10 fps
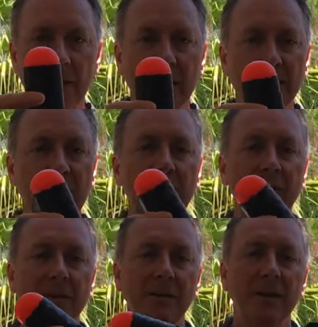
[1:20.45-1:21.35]
See,
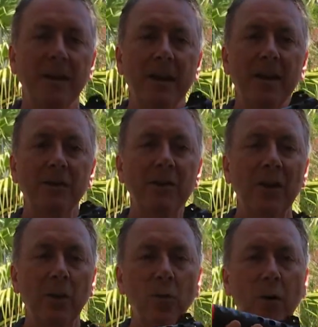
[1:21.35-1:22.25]
it looks
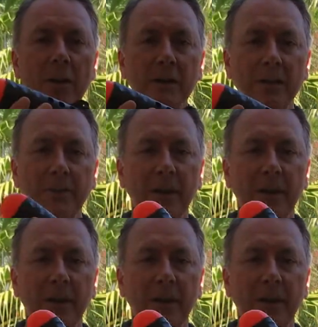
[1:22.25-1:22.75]
like a rocket.